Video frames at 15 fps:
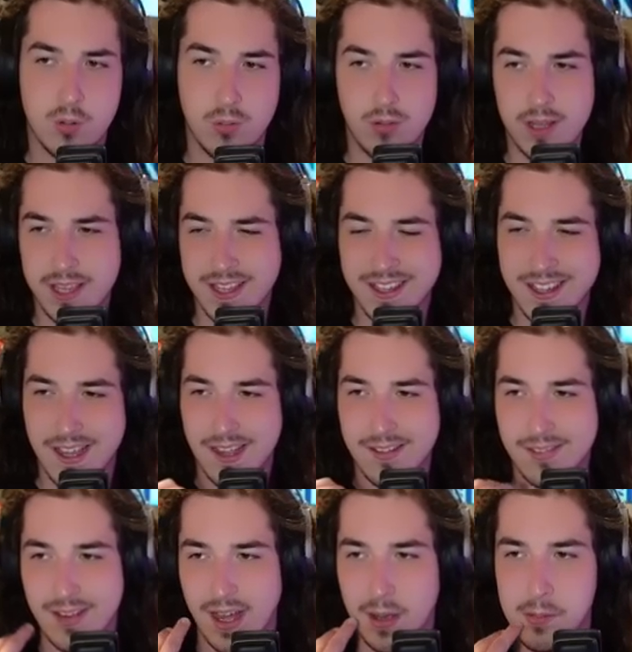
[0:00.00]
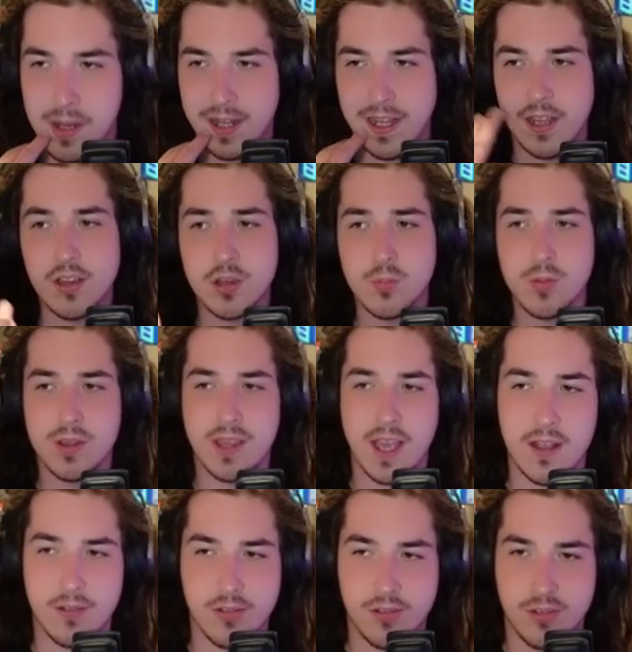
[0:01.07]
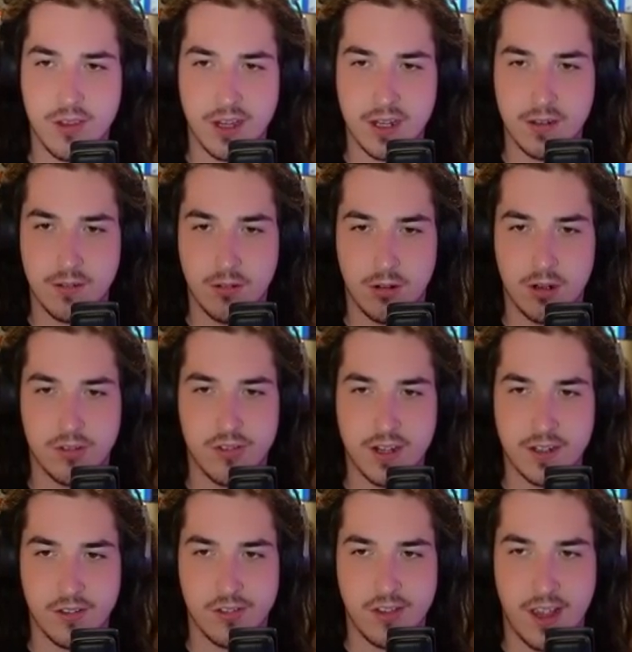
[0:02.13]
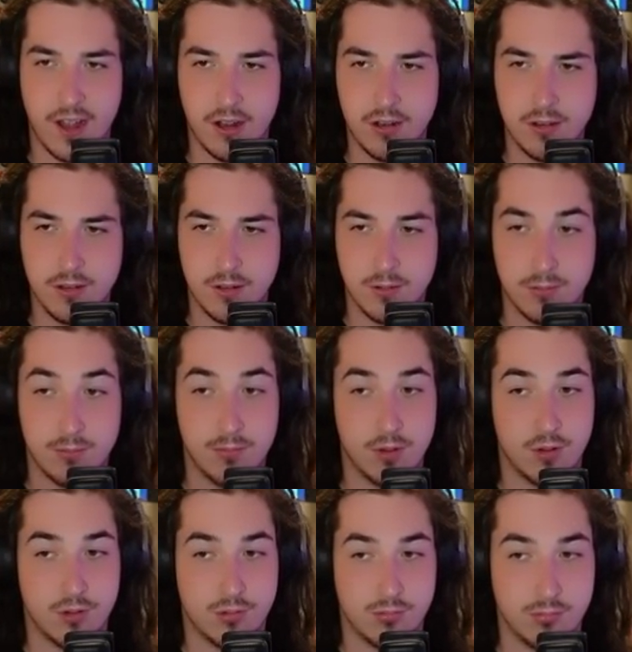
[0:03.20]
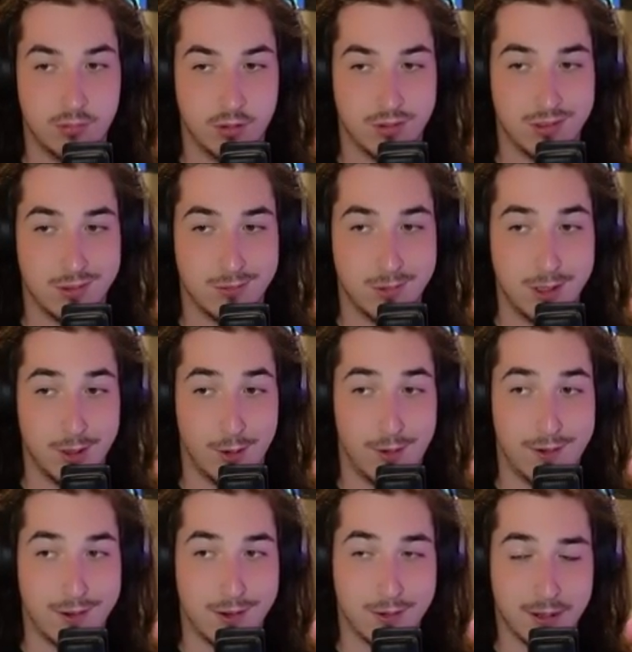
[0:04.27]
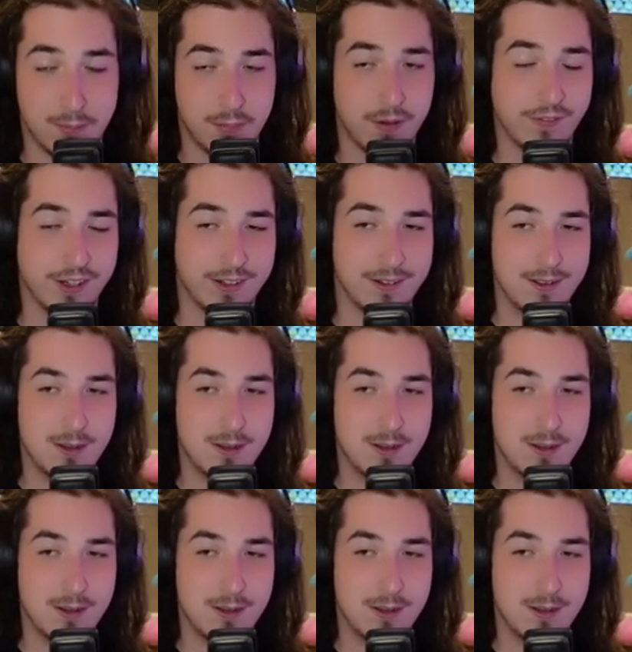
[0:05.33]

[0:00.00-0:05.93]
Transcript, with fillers: We can get, I mean, I guess if we get the second cell, which looks like we are. Okay, perfect.